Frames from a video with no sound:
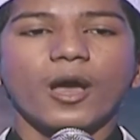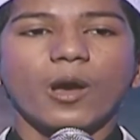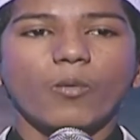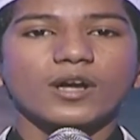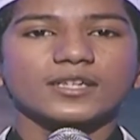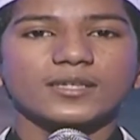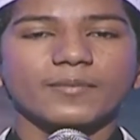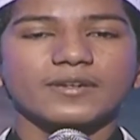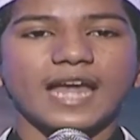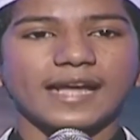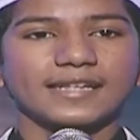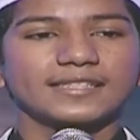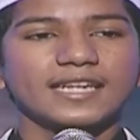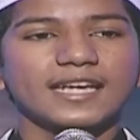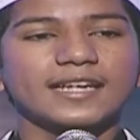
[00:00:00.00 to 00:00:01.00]
verse number
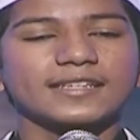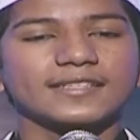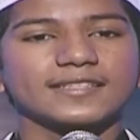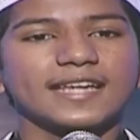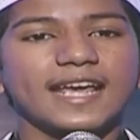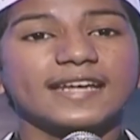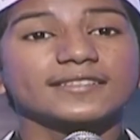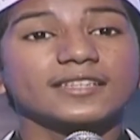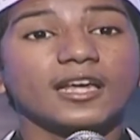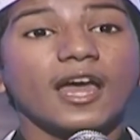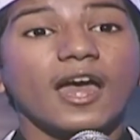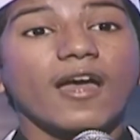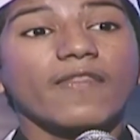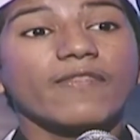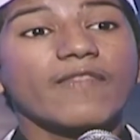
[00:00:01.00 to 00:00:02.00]
19, it says
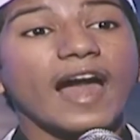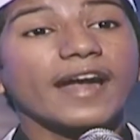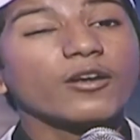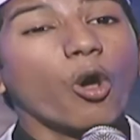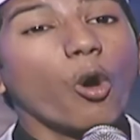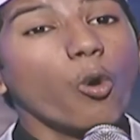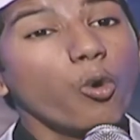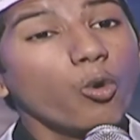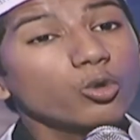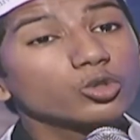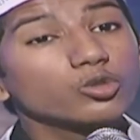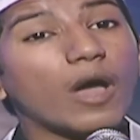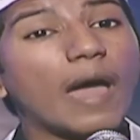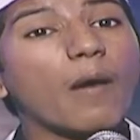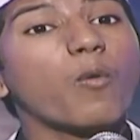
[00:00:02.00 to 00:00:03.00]
that
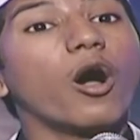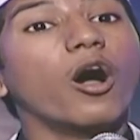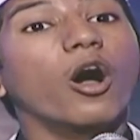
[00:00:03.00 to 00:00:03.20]
whosoever